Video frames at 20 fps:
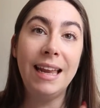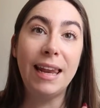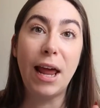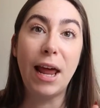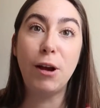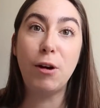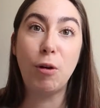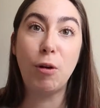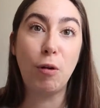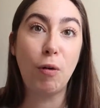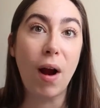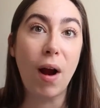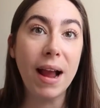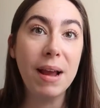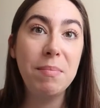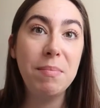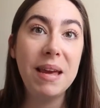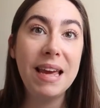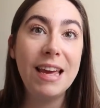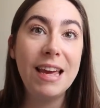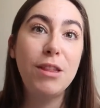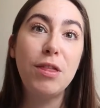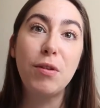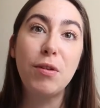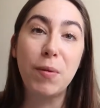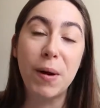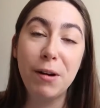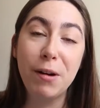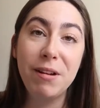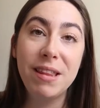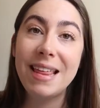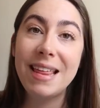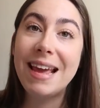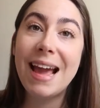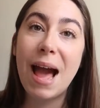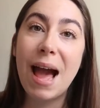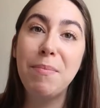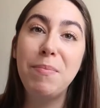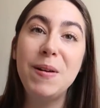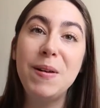like crimey, thrillery
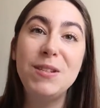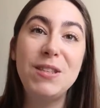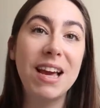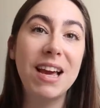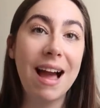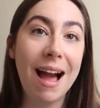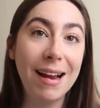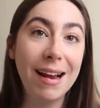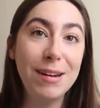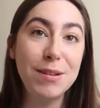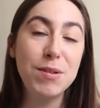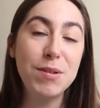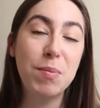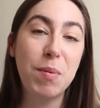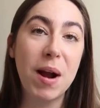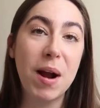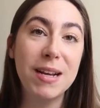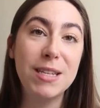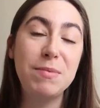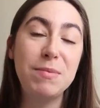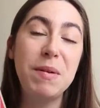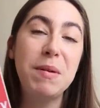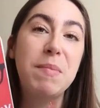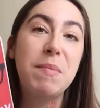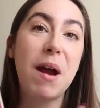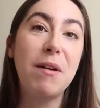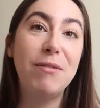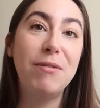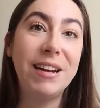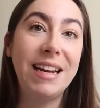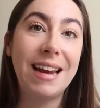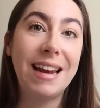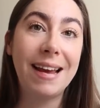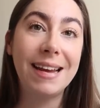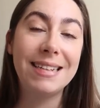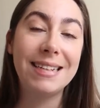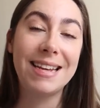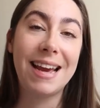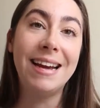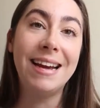thing happened that kind of surprised me, but I really
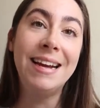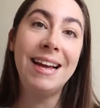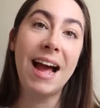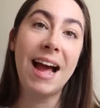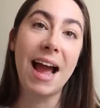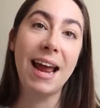liked it.